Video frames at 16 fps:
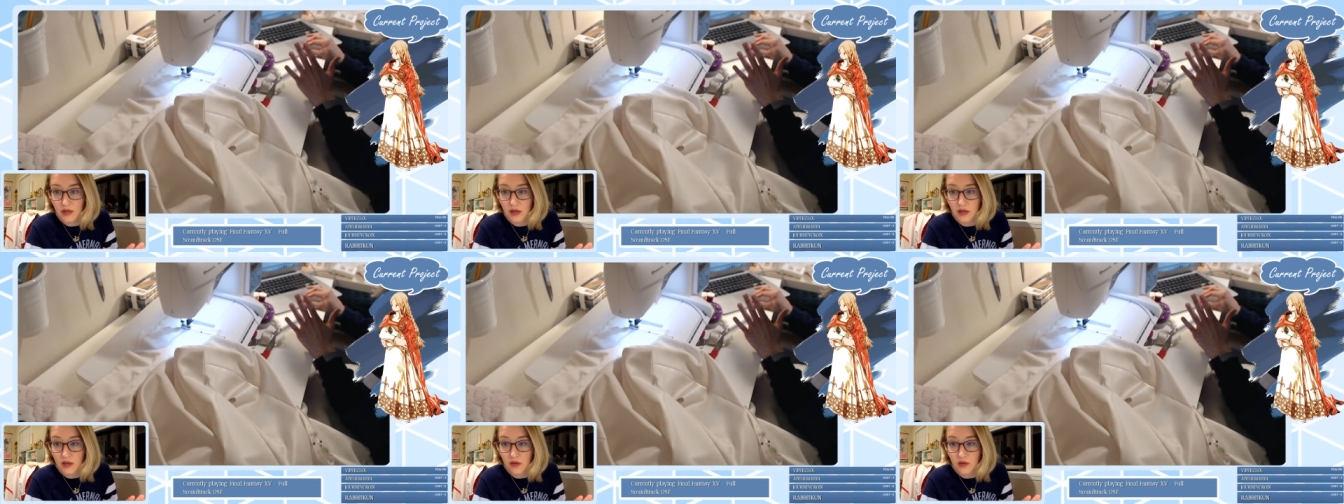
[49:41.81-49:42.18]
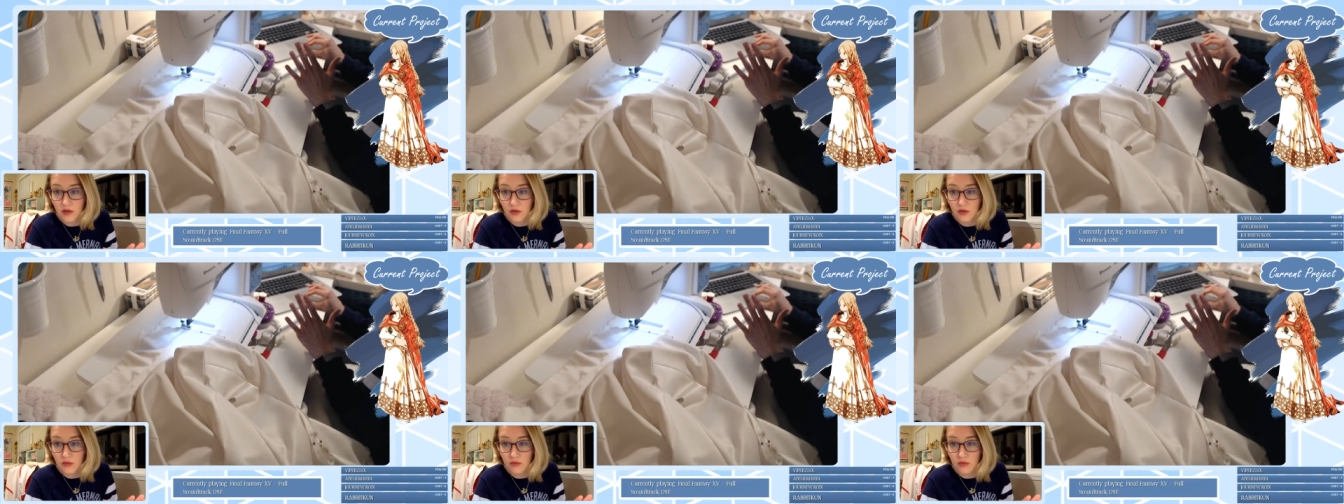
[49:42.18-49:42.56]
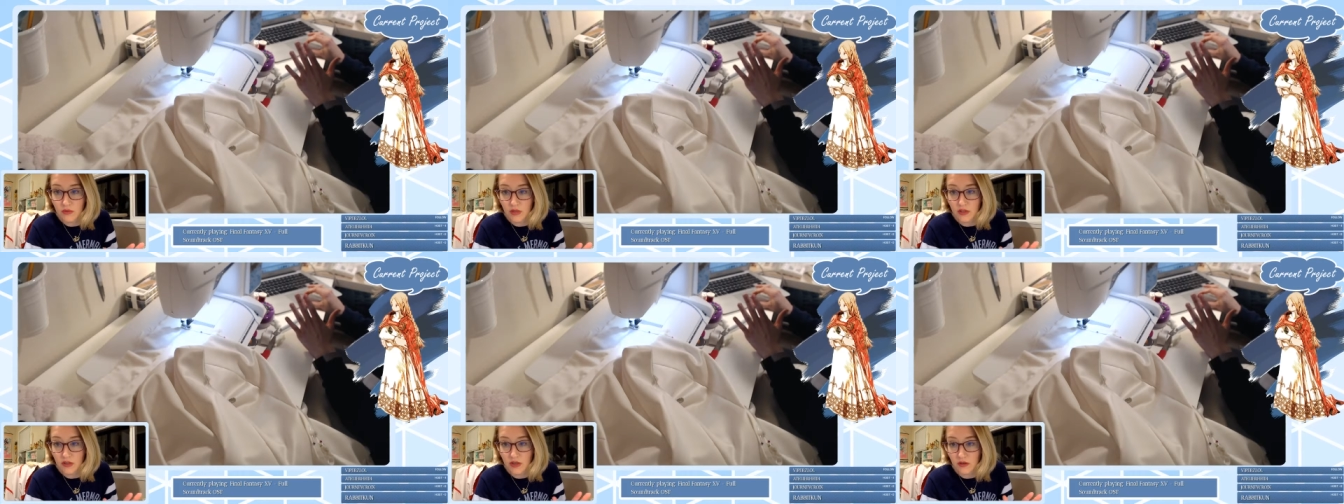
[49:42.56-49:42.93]
I know you you
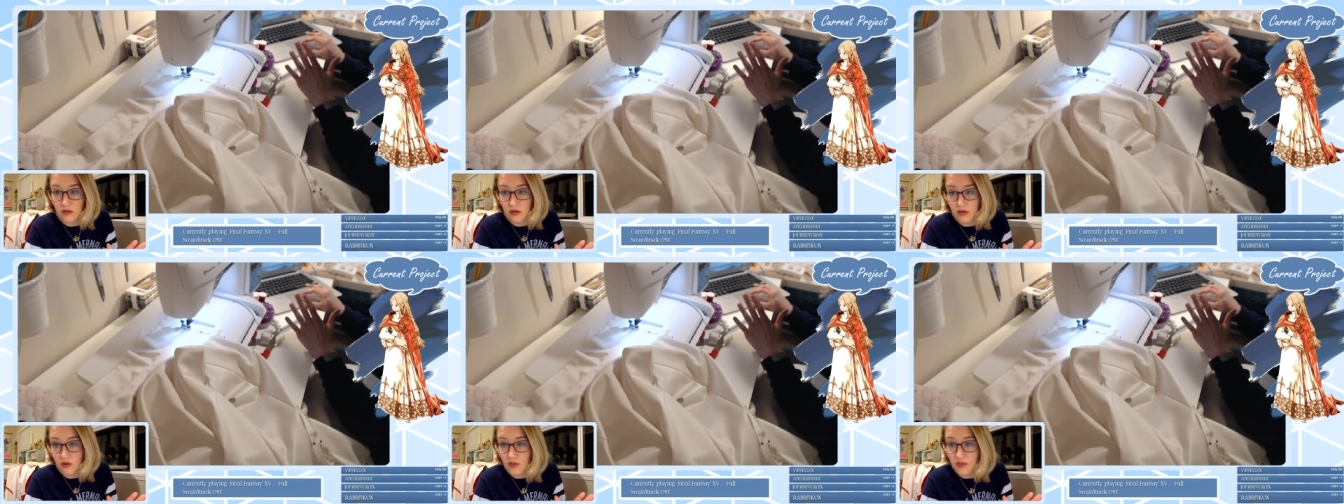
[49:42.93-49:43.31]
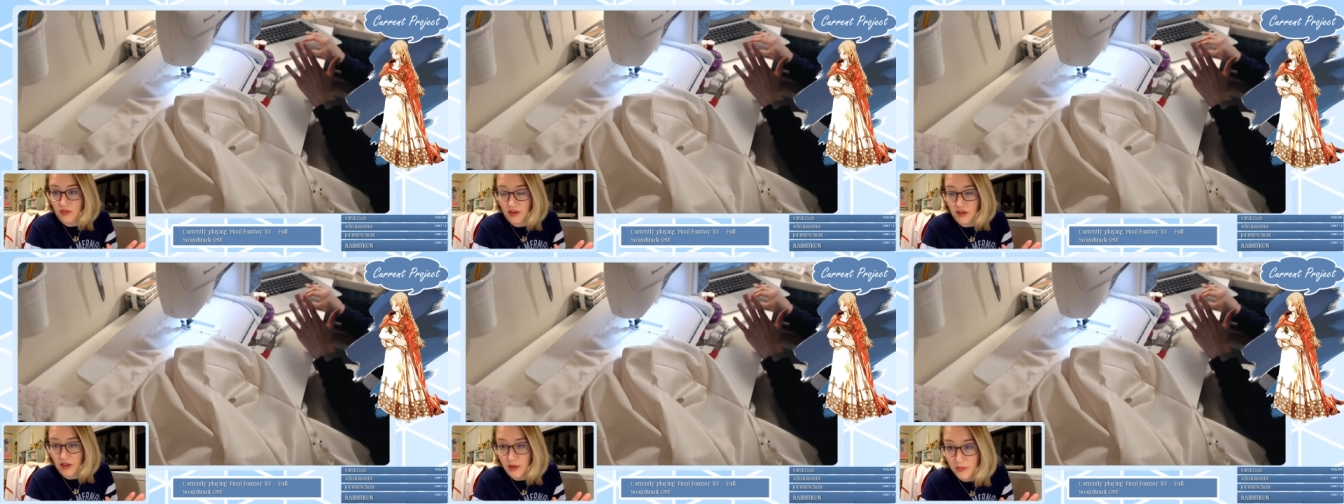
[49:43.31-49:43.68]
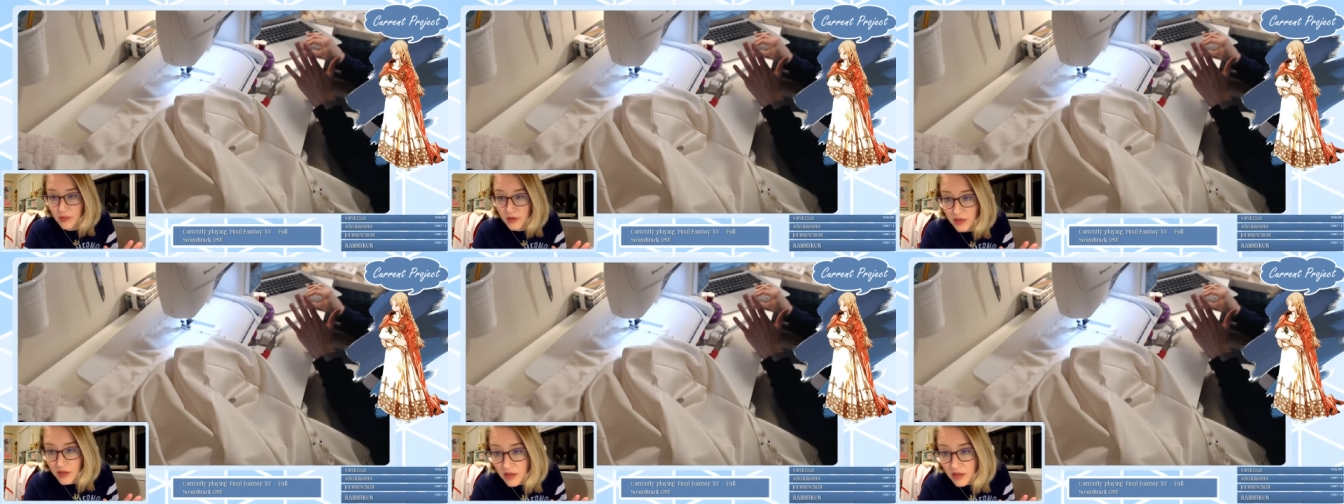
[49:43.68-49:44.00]
like you're here like all the time.